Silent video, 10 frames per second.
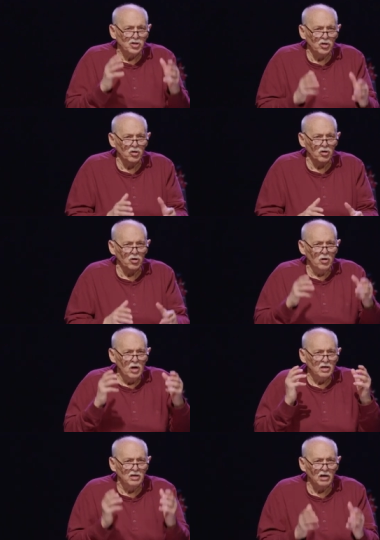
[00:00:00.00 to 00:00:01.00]

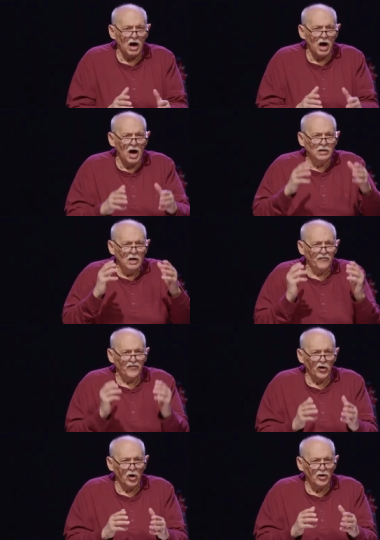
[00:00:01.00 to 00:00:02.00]
to God
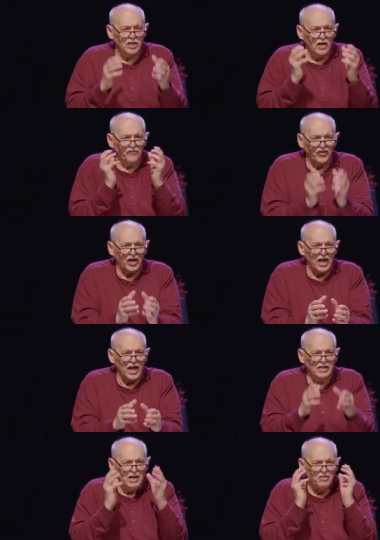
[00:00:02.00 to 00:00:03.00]
first.
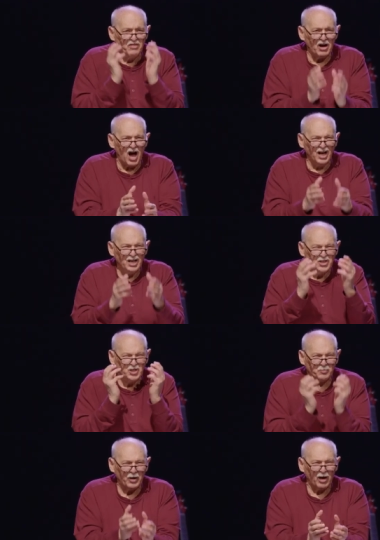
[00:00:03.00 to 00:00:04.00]
Feed the
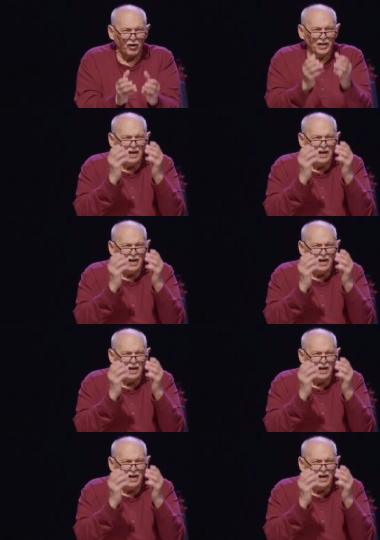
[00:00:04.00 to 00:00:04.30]
Spirit